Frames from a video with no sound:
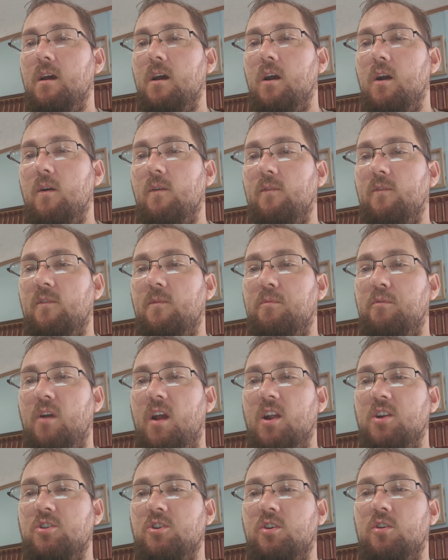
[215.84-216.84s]

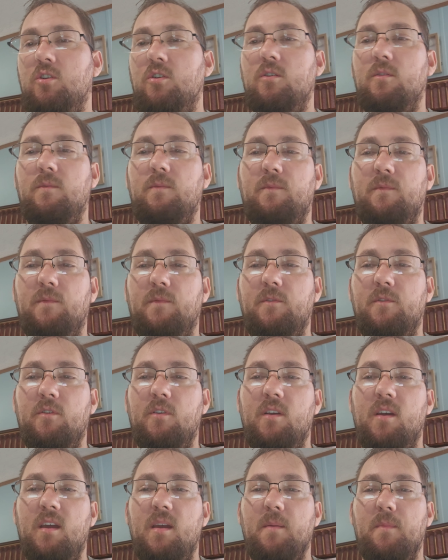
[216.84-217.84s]
Overpressure due
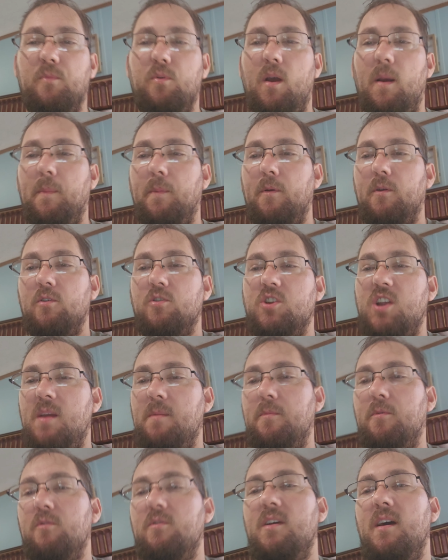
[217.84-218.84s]
to improper
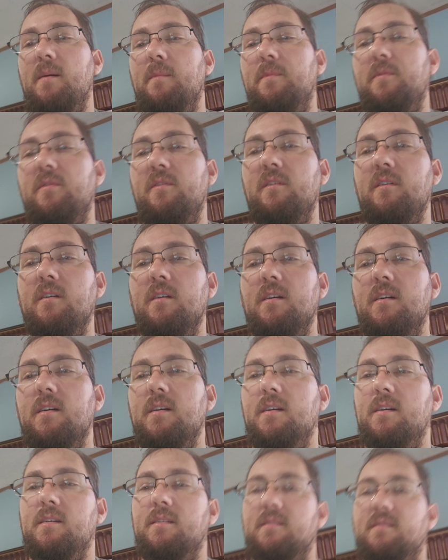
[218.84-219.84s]
chamber depth.
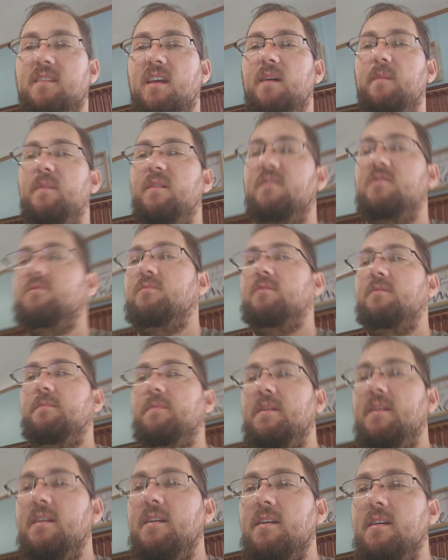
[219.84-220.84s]
Damage would
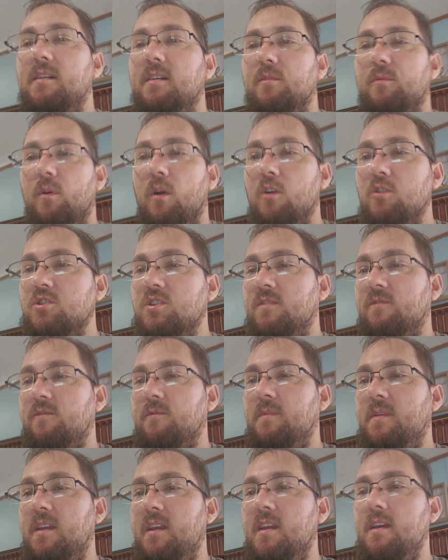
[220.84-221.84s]
be erosion
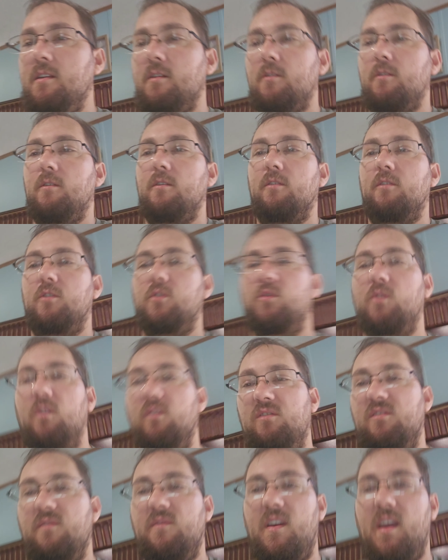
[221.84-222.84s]
from heat or
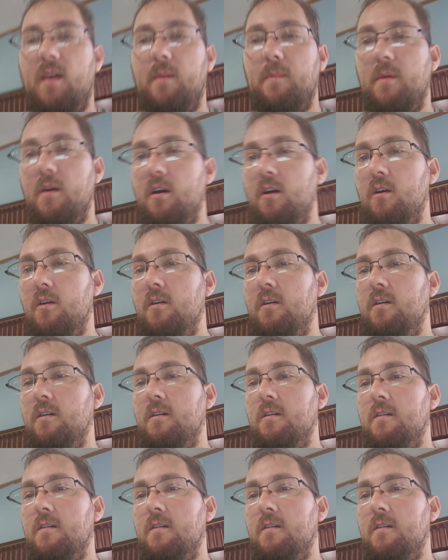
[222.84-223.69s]
corrosive ammo.